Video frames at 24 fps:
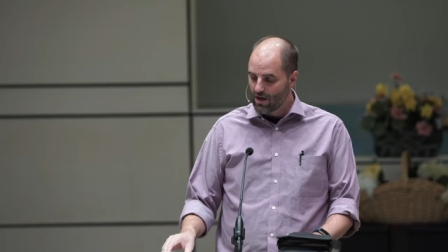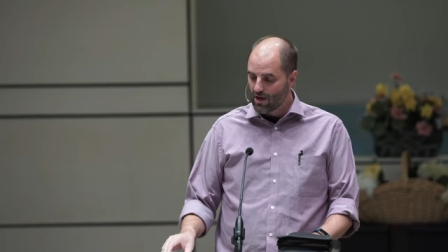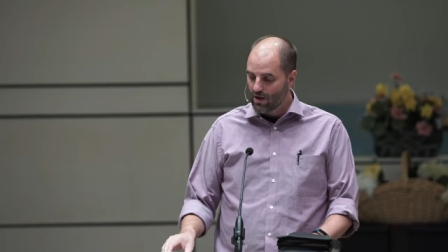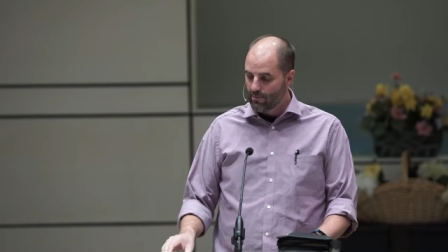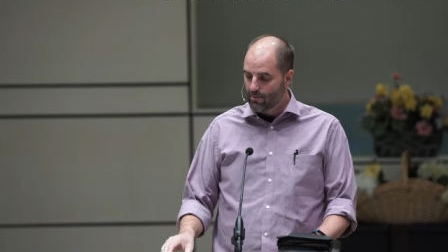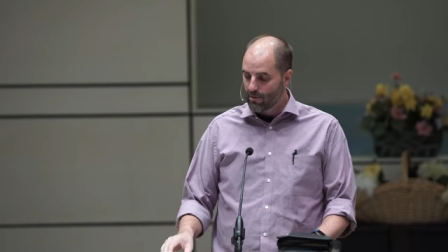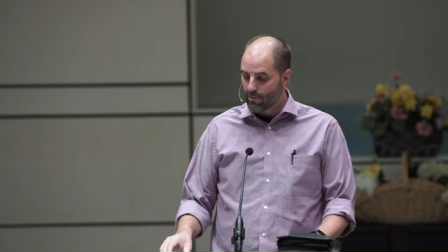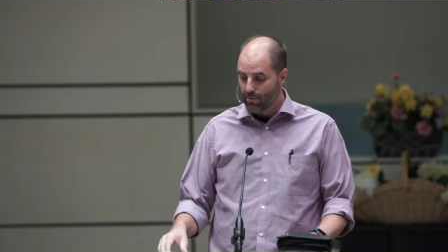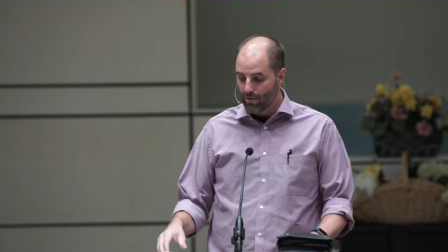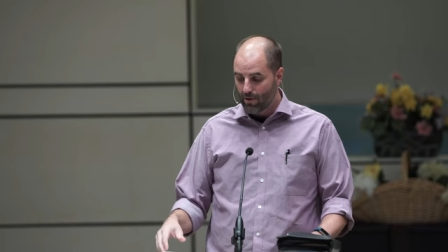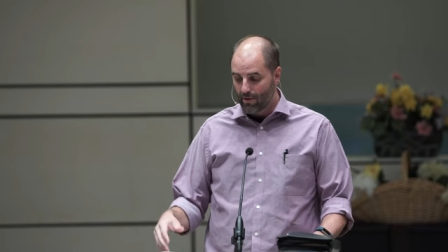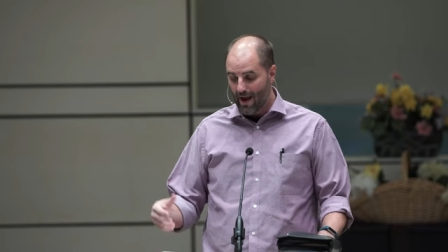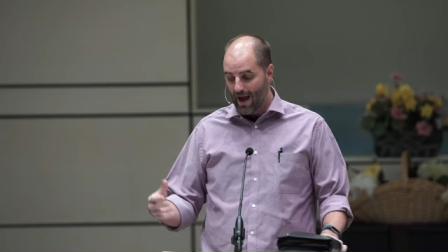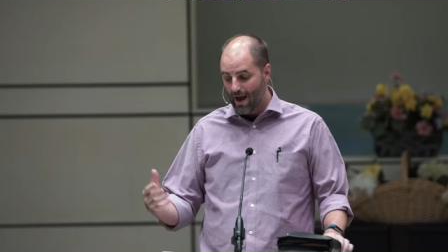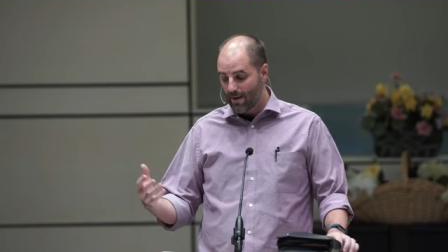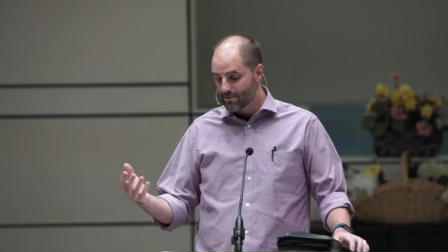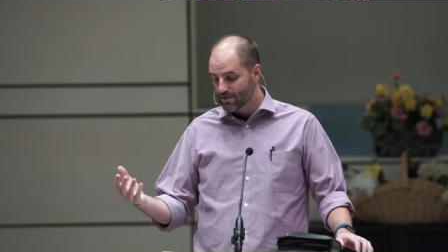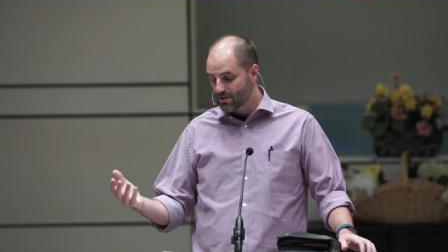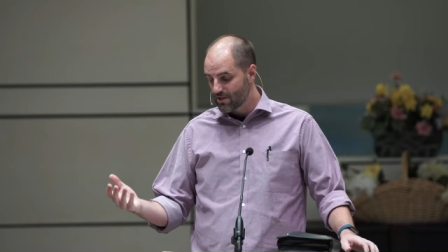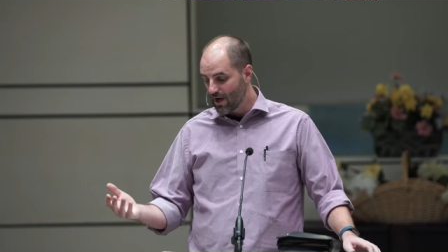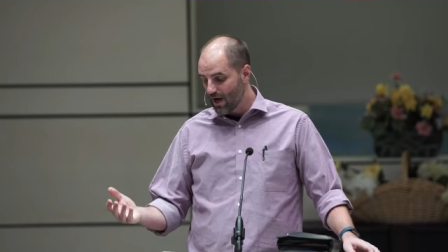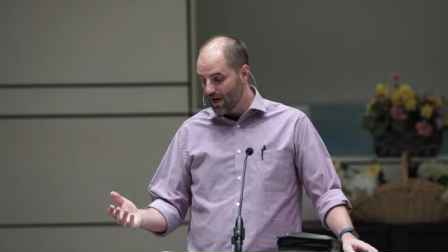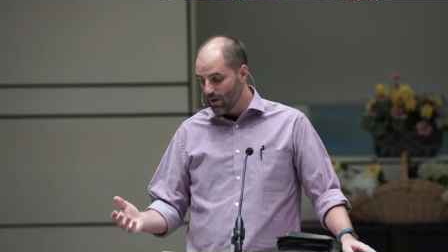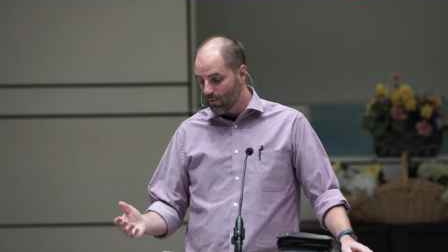but perhaps
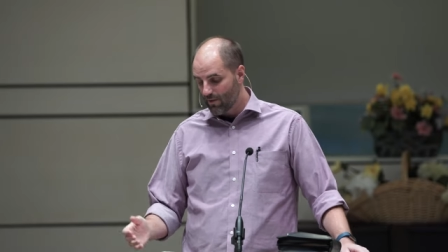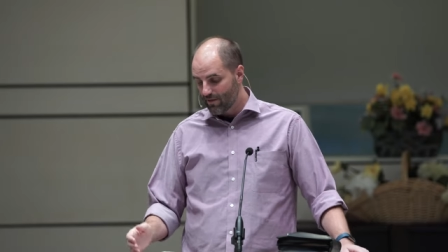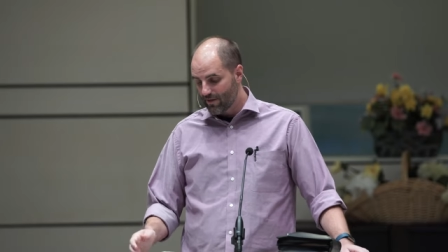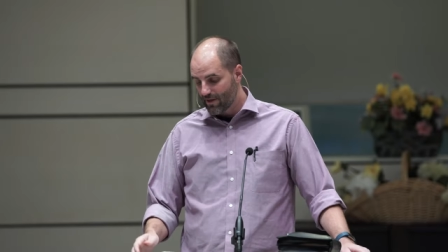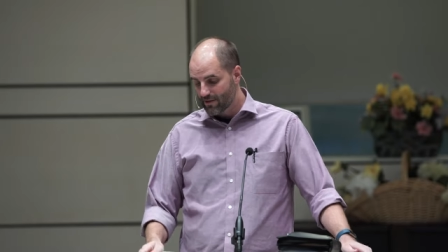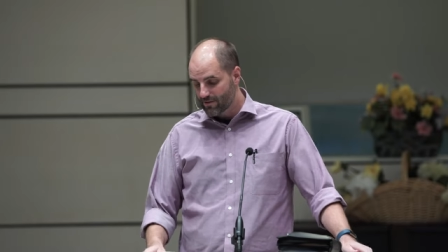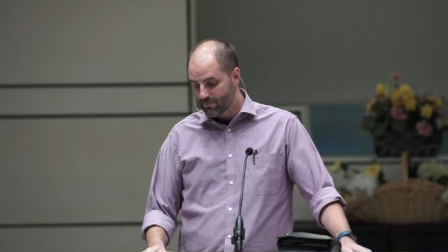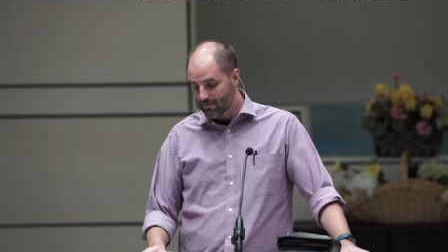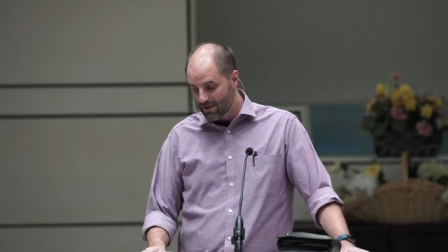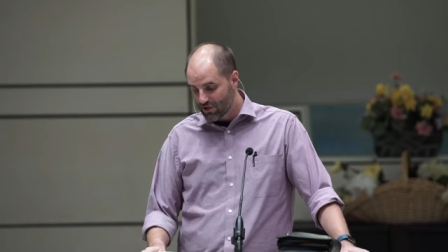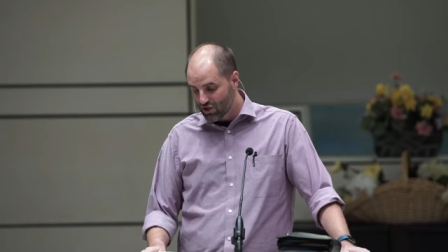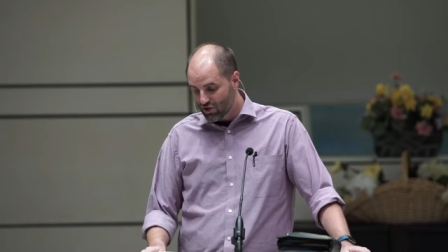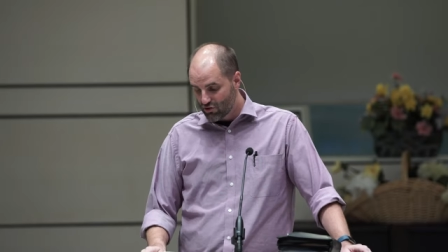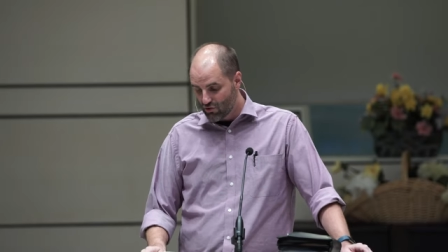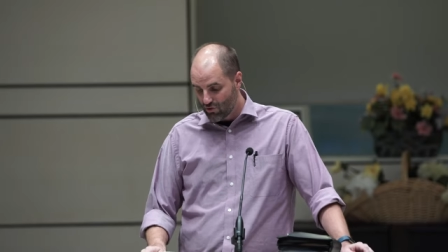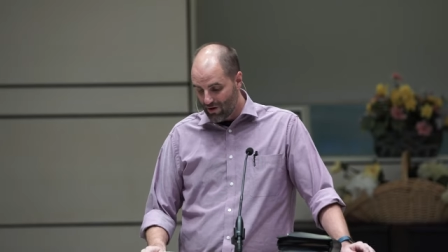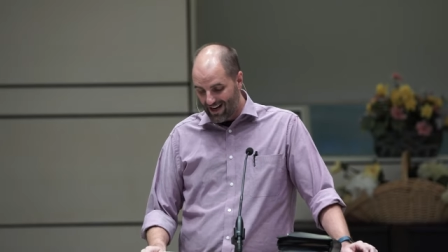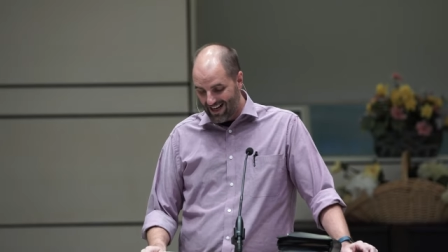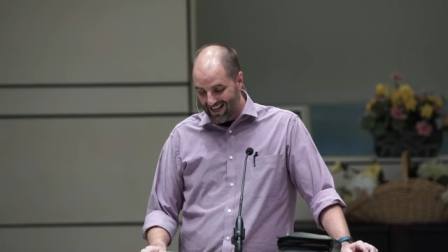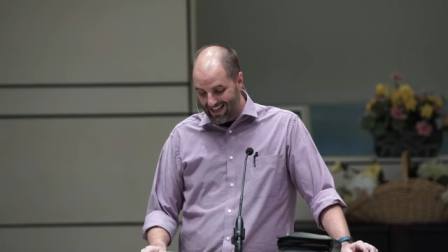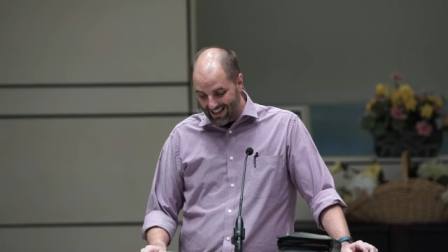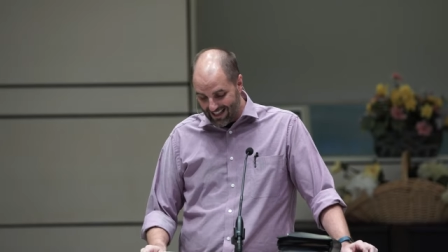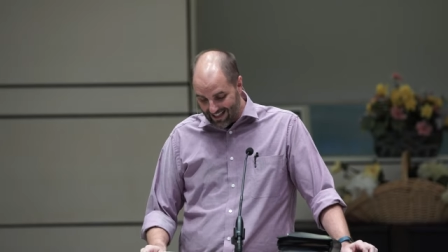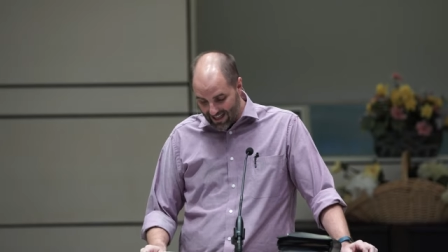not with as much
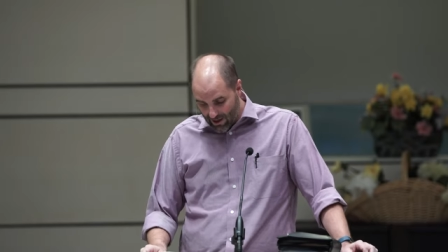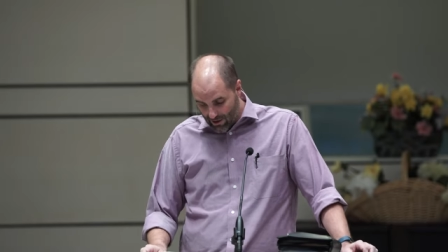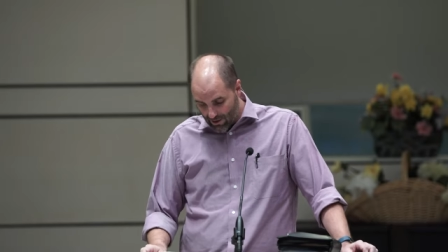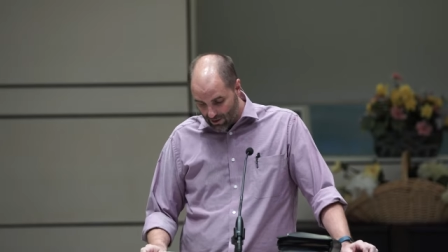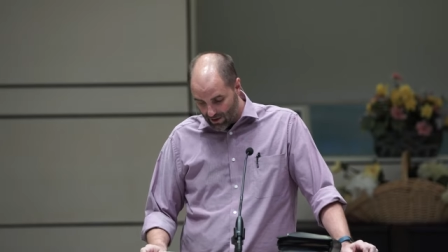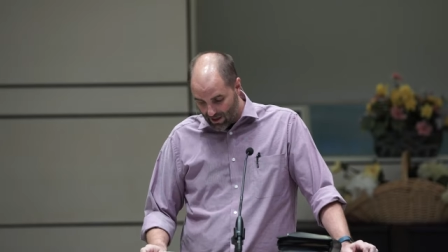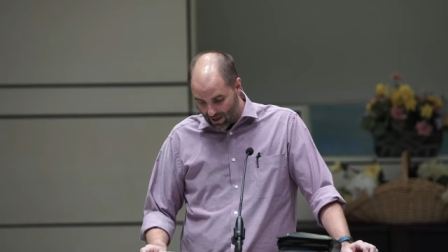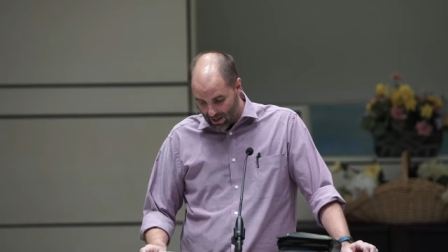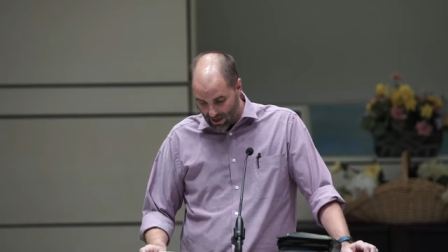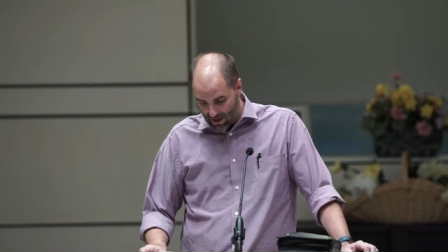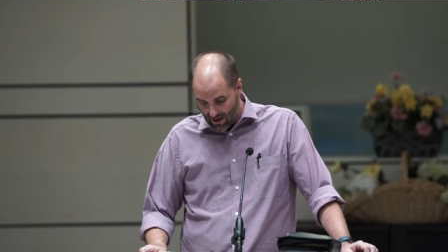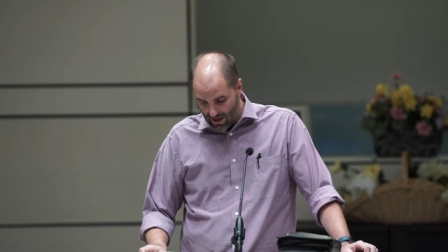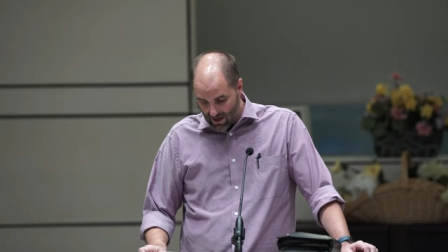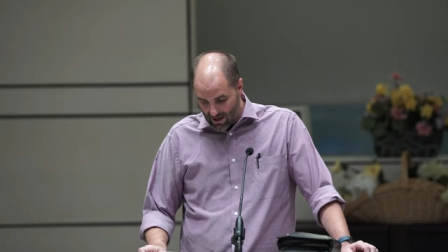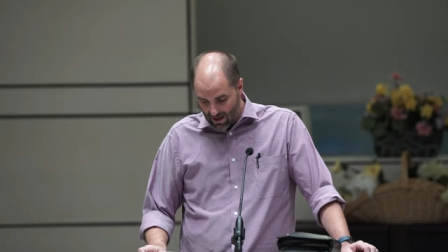direct clarity